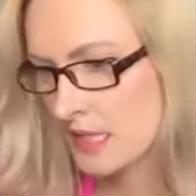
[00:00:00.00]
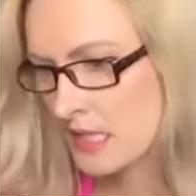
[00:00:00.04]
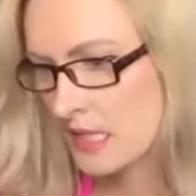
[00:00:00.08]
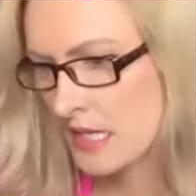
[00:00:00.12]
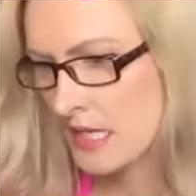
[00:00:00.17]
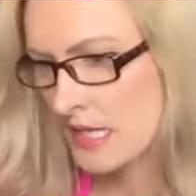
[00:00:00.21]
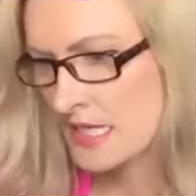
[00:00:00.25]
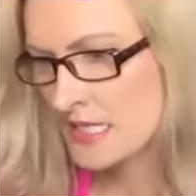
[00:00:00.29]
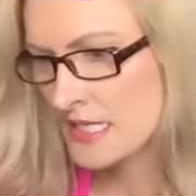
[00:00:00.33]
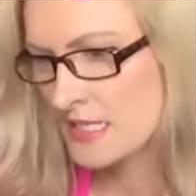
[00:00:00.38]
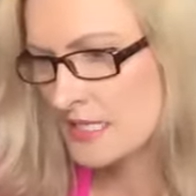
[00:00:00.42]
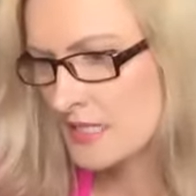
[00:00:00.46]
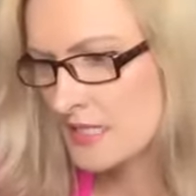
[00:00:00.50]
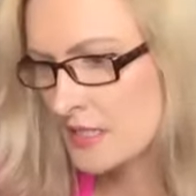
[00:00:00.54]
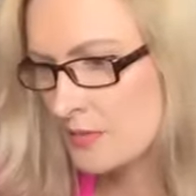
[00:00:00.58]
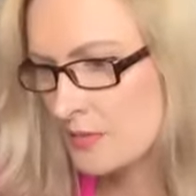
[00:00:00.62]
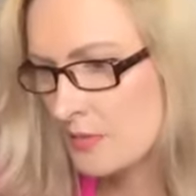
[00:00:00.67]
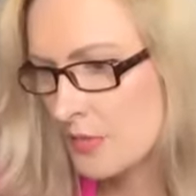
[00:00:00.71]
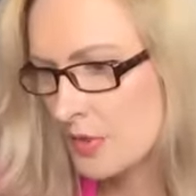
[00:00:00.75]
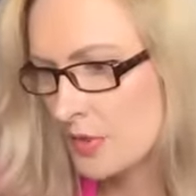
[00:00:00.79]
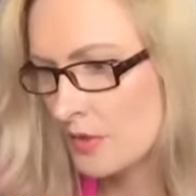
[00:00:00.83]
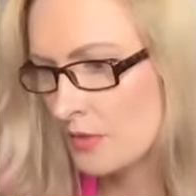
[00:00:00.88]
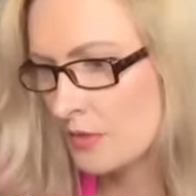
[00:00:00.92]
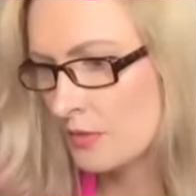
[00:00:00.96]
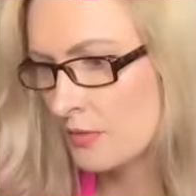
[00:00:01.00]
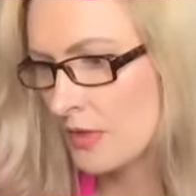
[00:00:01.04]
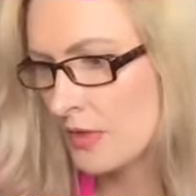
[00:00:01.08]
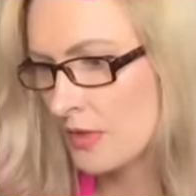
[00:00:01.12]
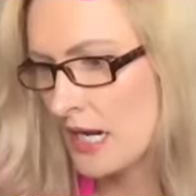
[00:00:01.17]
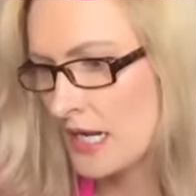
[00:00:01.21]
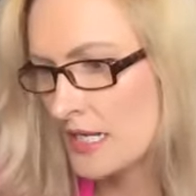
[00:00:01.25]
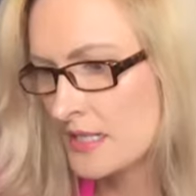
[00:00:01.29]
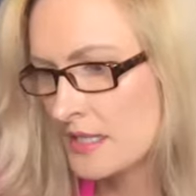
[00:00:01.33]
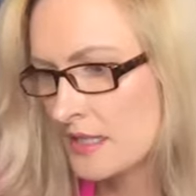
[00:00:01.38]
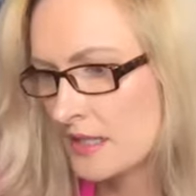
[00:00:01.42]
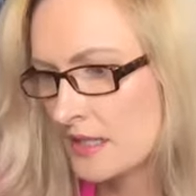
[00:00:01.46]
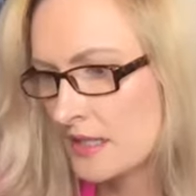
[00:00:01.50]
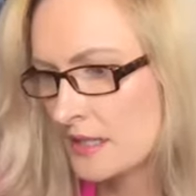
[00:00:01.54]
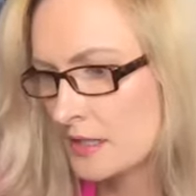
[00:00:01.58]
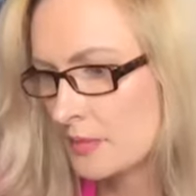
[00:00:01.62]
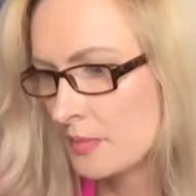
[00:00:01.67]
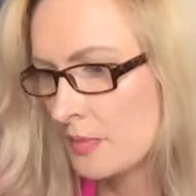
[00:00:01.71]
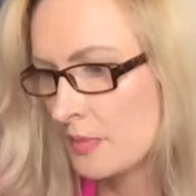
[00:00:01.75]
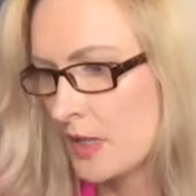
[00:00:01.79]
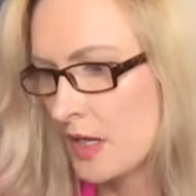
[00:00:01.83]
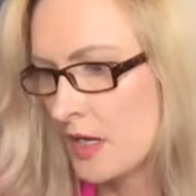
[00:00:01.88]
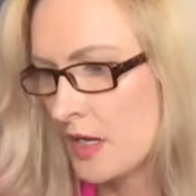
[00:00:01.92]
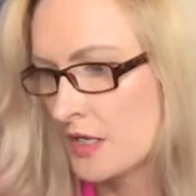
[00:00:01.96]
I see smoke rising in the
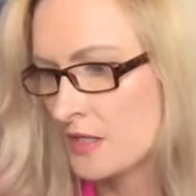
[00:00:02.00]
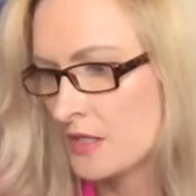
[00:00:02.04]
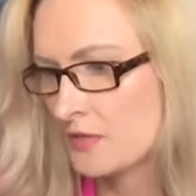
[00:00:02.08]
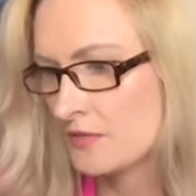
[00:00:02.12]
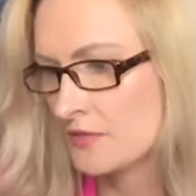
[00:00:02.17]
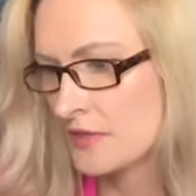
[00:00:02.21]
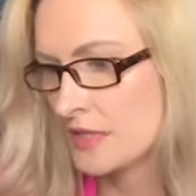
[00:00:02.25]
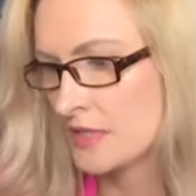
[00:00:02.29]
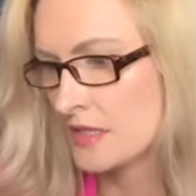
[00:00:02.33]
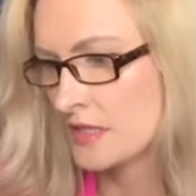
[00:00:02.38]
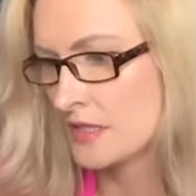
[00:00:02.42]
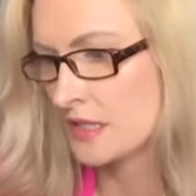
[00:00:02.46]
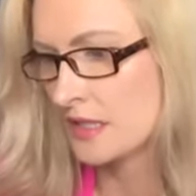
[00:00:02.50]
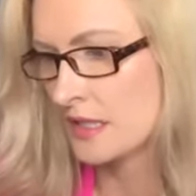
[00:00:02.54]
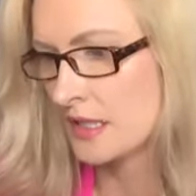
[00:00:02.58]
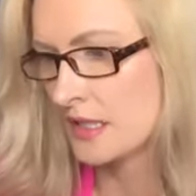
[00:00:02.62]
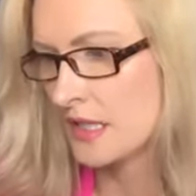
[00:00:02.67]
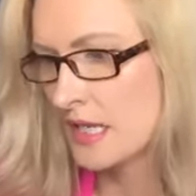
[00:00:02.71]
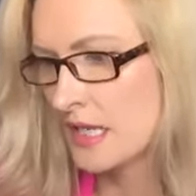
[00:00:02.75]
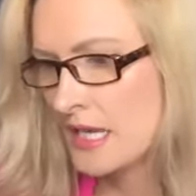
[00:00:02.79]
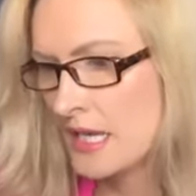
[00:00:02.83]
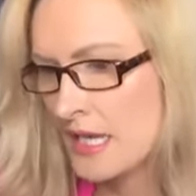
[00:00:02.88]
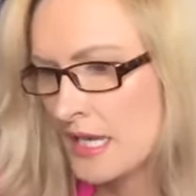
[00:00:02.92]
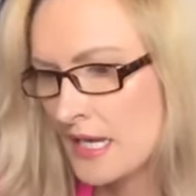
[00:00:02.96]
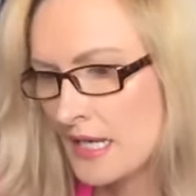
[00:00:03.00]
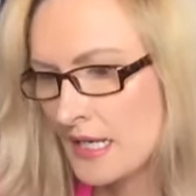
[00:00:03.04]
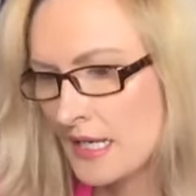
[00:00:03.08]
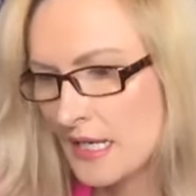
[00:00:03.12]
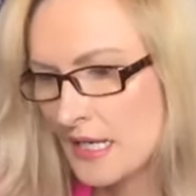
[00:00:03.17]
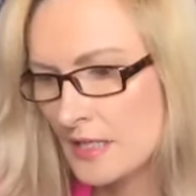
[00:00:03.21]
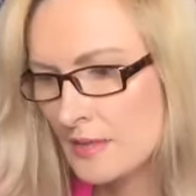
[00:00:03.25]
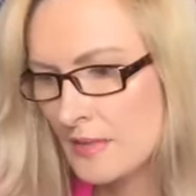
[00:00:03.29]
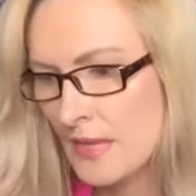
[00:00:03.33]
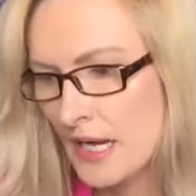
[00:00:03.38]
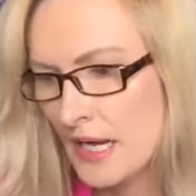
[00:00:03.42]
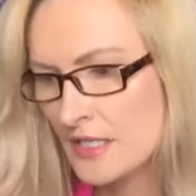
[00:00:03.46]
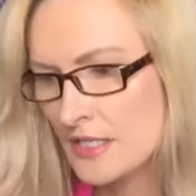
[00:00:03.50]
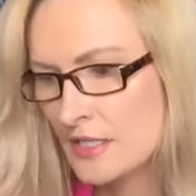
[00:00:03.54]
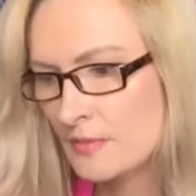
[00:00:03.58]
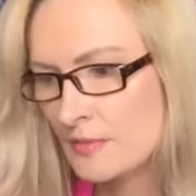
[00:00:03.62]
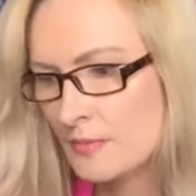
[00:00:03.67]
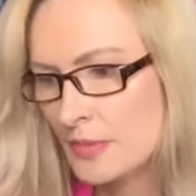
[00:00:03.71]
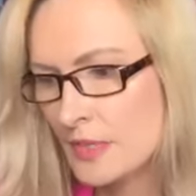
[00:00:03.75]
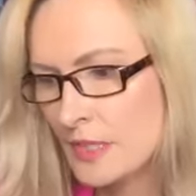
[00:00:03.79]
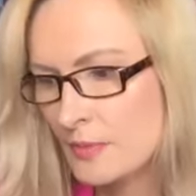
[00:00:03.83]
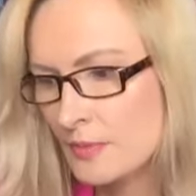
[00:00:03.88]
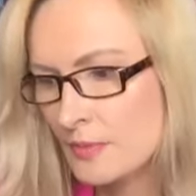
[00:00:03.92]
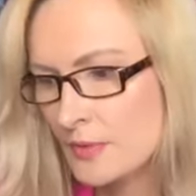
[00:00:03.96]
parts of the city, and I imagine
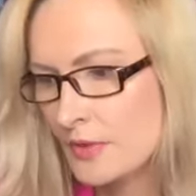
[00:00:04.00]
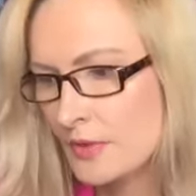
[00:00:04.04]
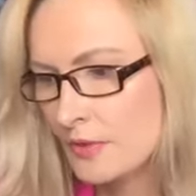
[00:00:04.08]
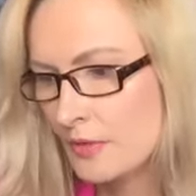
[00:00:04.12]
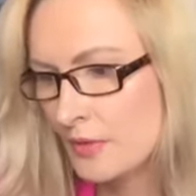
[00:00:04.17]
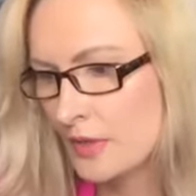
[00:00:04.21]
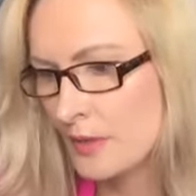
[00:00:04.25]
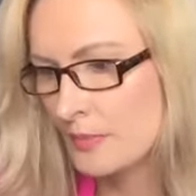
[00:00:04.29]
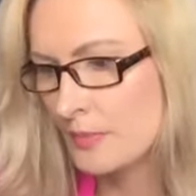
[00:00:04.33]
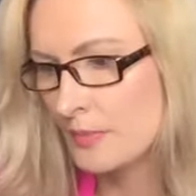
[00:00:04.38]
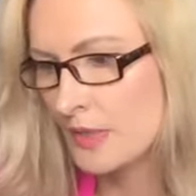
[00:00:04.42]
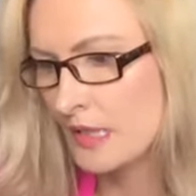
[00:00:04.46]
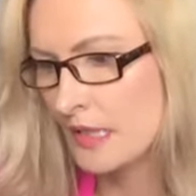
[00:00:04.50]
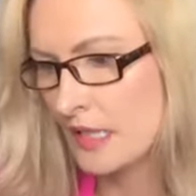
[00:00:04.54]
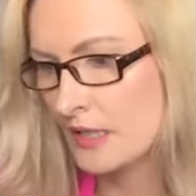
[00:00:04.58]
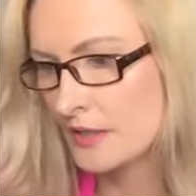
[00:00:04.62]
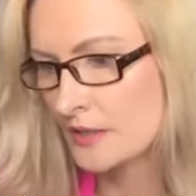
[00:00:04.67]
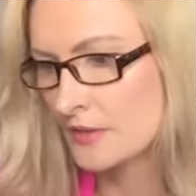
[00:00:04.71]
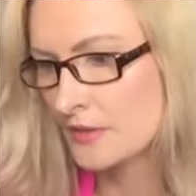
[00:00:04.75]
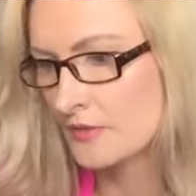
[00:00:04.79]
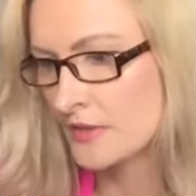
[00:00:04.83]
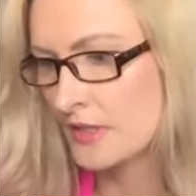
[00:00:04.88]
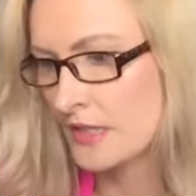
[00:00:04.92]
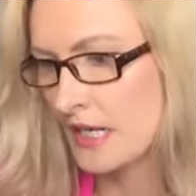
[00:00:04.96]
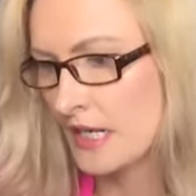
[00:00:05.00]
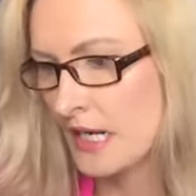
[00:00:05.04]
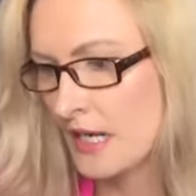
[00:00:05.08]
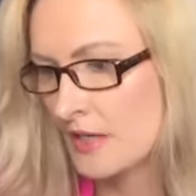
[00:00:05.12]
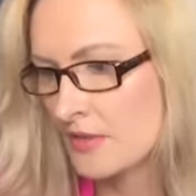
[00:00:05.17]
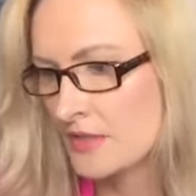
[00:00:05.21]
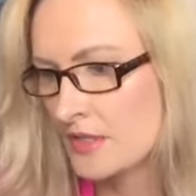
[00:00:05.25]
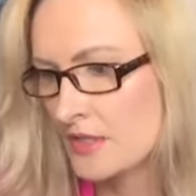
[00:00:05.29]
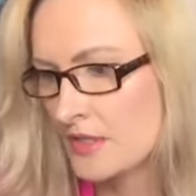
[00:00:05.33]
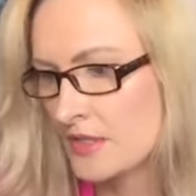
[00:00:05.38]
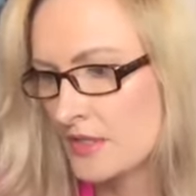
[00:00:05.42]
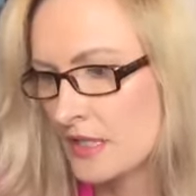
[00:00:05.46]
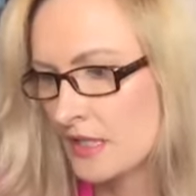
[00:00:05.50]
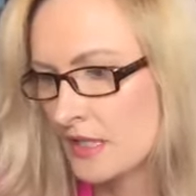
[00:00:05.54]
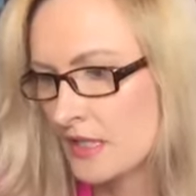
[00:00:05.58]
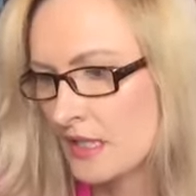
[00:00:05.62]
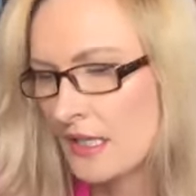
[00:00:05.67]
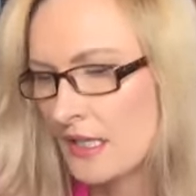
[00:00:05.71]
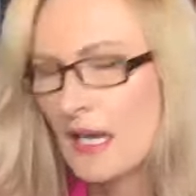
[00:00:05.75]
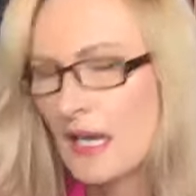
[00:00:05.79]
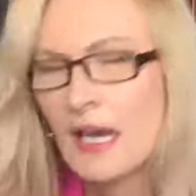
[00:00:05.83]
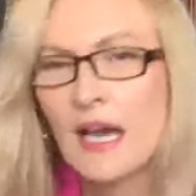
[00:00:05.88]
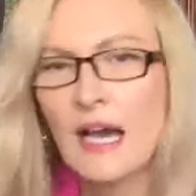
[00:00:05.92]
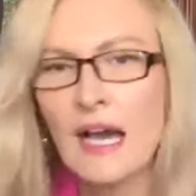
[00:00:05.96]
people creeping out of their houses thinking,
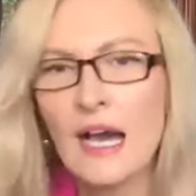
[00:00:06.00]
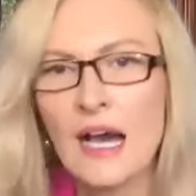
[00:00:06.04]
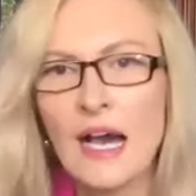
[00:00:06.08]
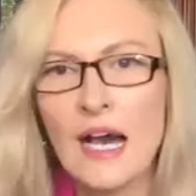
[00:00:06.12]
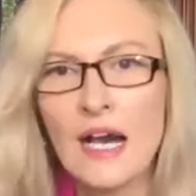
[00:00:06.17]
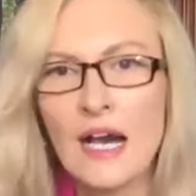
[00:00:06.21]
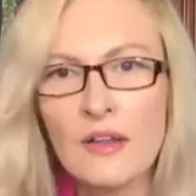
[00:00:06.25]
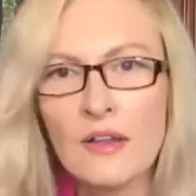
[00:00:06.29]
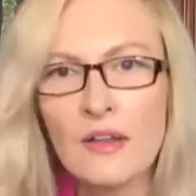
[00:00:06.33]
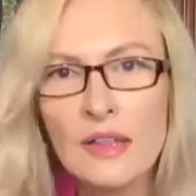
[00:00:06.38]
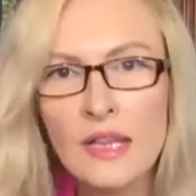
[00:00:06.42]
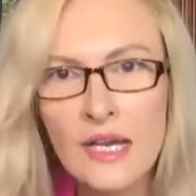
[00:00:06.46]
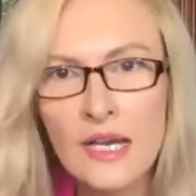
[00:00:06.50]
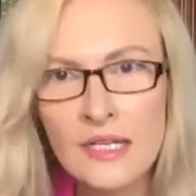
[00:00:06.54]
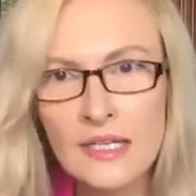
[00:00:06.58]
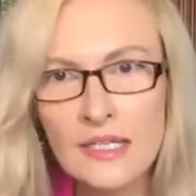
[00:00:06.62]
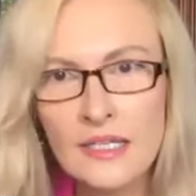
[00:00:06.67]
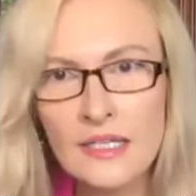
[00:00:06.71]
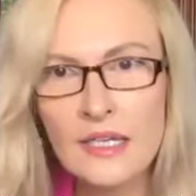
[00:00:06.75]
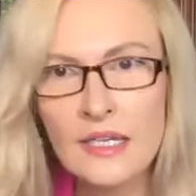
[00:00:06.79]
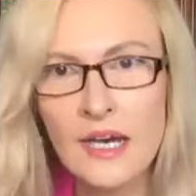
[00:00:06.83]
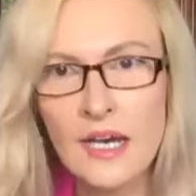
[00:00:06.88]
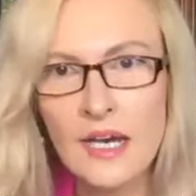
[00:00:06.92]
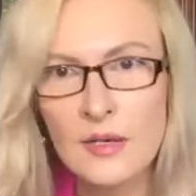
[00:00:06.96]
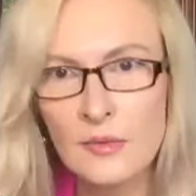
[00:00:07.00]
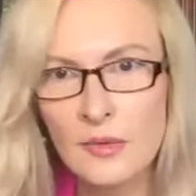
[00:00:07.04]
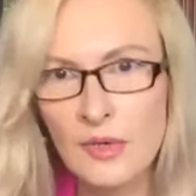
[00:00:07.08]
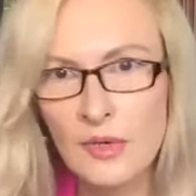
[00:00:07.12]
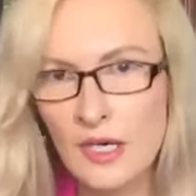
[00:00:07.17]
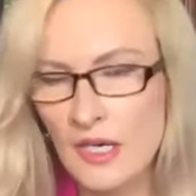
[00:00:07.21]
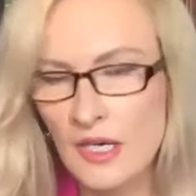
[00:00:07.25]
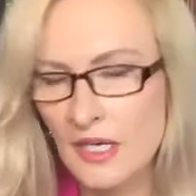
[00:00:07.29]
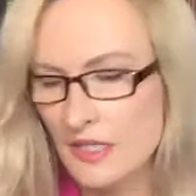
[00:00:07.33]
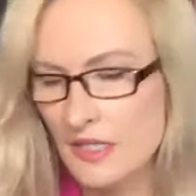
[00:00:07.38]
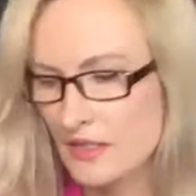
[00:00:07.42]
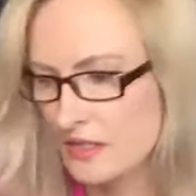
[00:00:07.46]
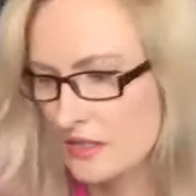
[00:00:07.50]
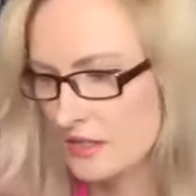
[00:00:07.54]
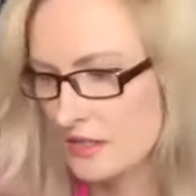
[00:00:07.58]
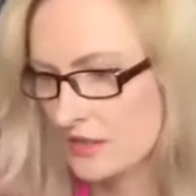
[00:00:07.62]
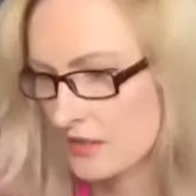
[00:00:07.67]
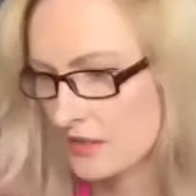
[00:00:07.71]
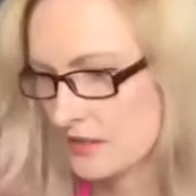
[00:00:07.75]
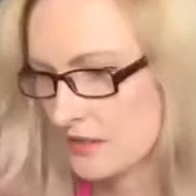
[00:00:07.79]
how lucky I was.